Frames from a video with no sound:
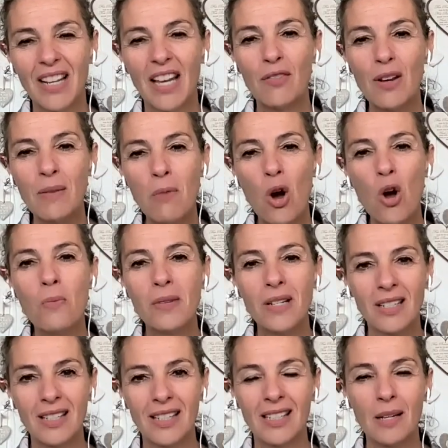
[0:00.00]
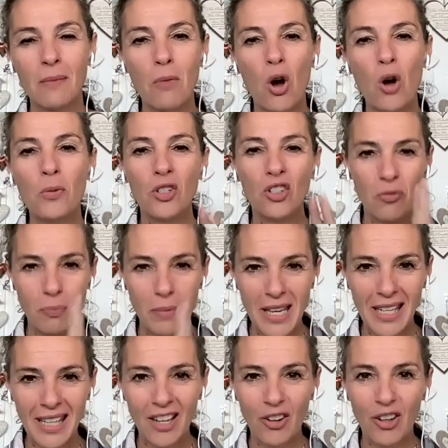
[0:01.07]
Every moment is a moment of
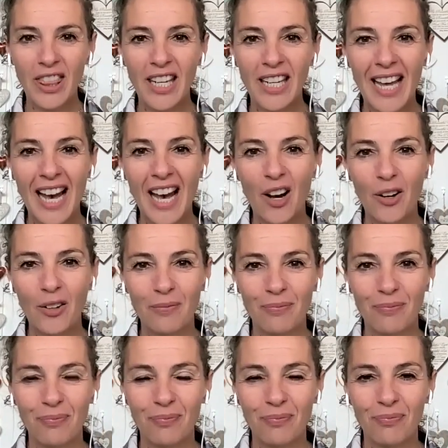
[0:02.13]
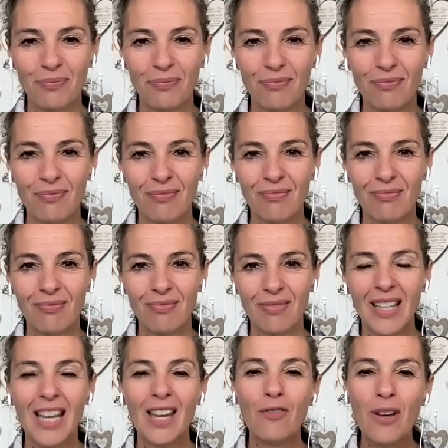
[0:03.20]
being here in the now.
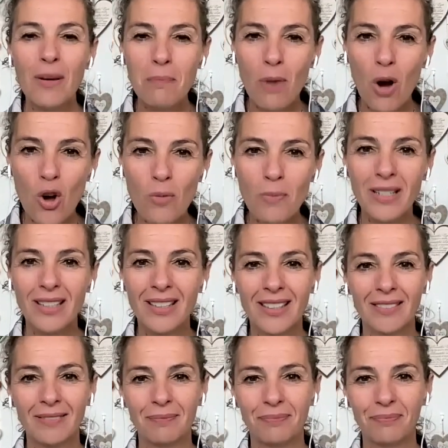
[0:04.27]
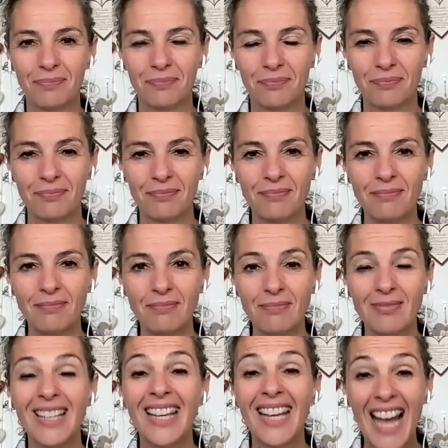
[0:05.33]
Every moment
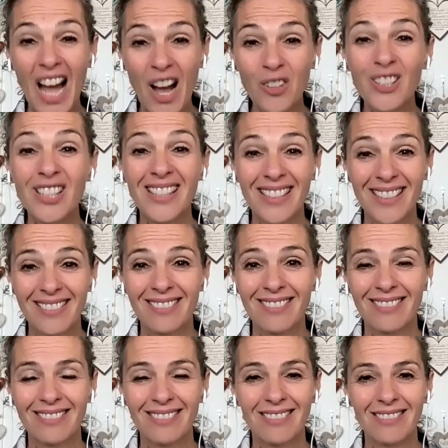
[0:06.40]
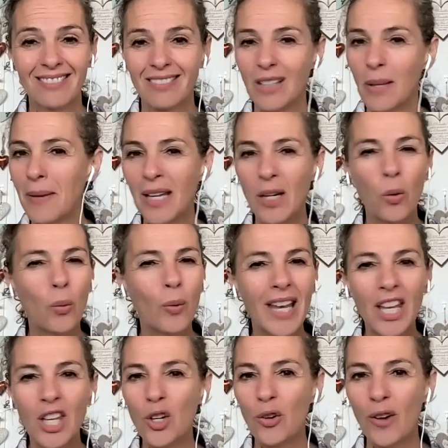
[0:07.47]
counts, no matter
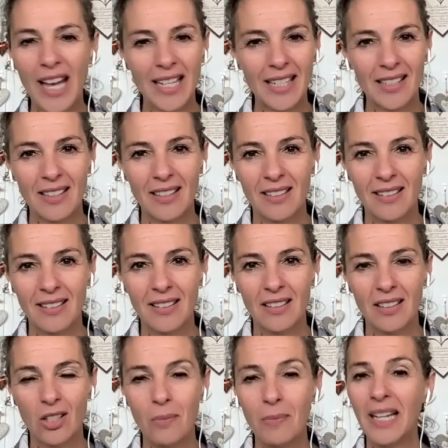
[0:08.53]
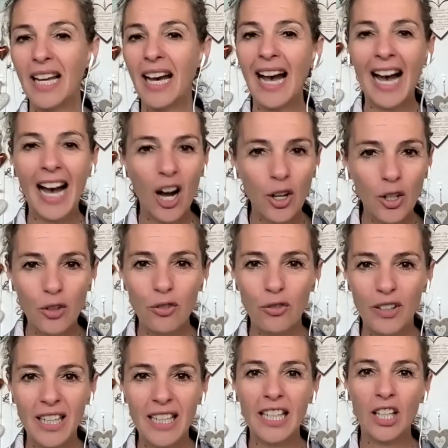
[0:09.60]
where you're at, no matter how you're
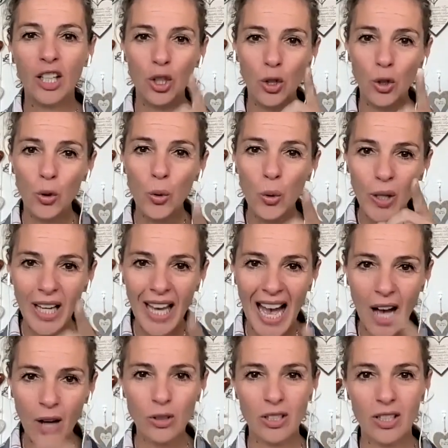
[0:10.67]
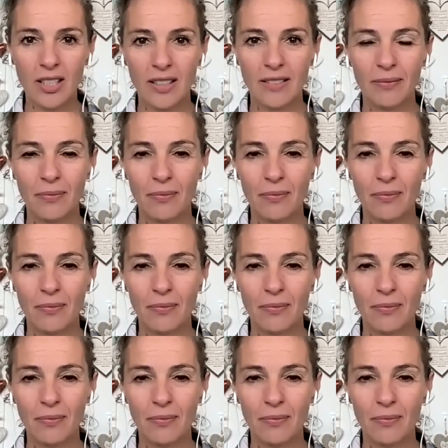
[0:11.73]
feeling, you count.